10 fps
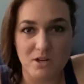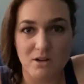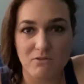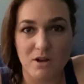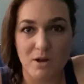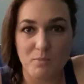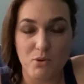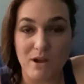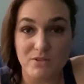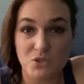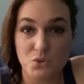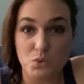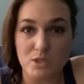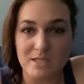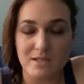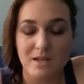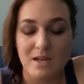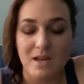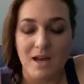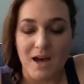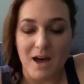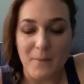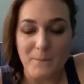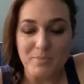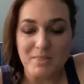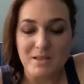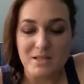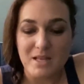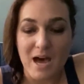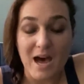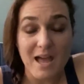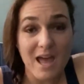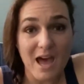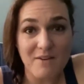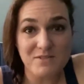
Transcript: of private schooling. I have